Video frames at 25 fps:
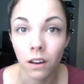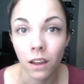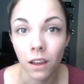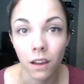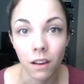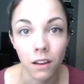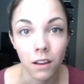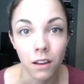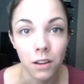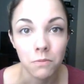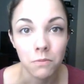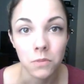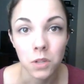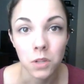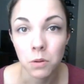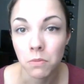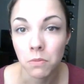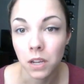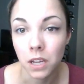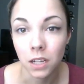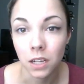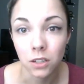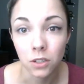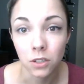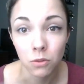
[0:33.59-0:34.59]
You
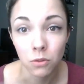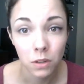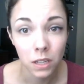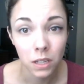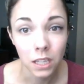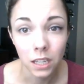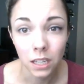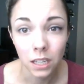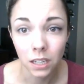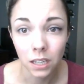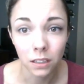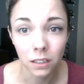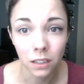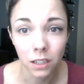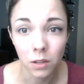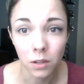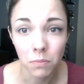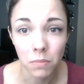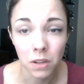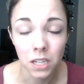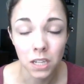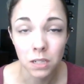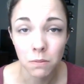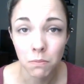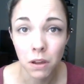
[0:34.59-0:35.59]
may tweak it a little
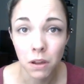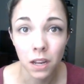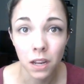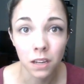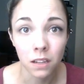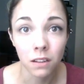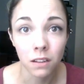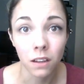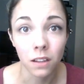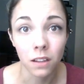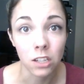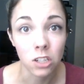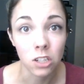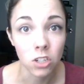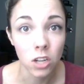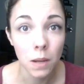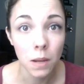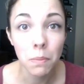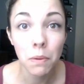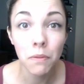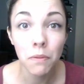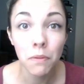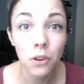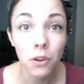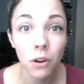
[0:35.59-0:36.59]
bit depending on the
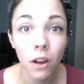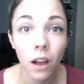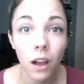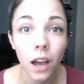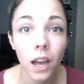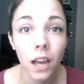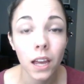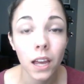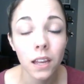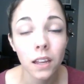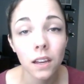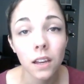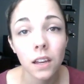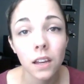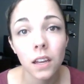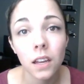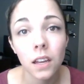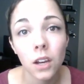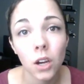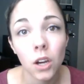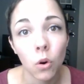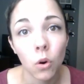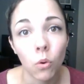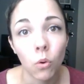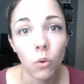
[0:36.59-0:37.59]
shape of your eye
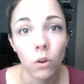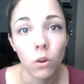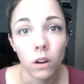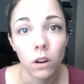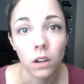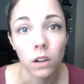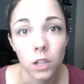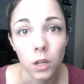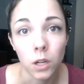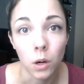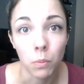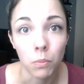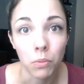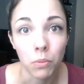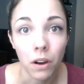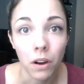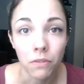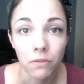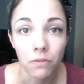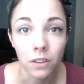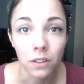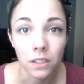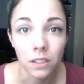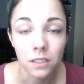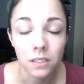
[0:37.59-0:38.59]
or your
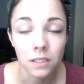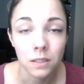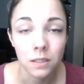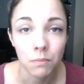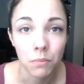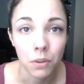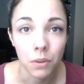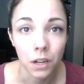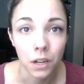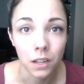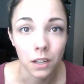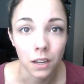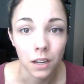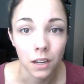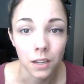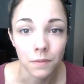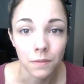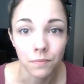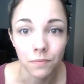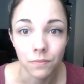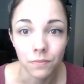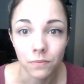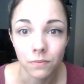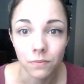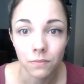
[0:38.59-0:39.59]
preference, but
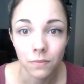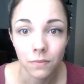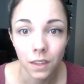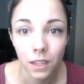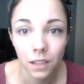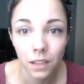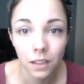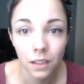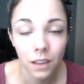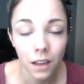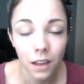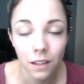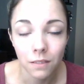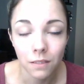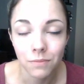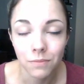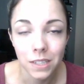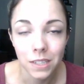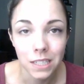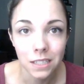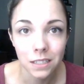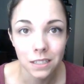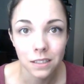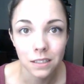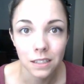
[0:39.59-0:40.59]
yeah,
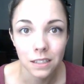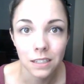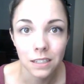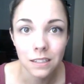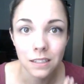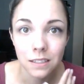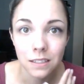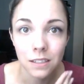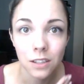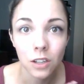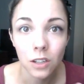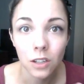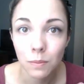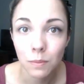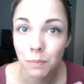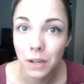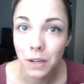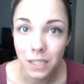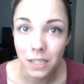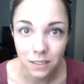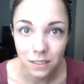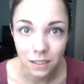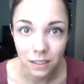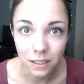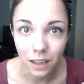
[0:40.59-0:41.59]
this is a good
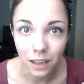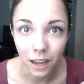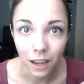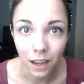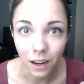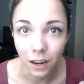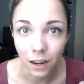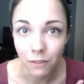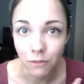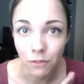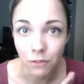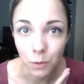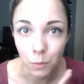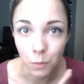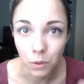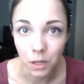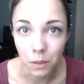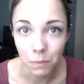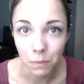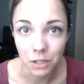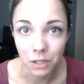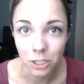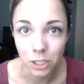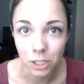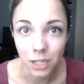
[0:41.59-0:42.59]
basic cat eye for pretty
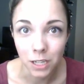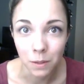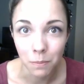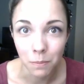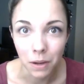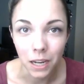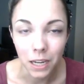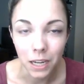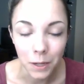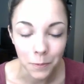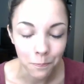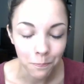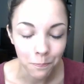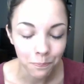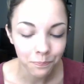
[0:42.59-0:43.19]
much anybody.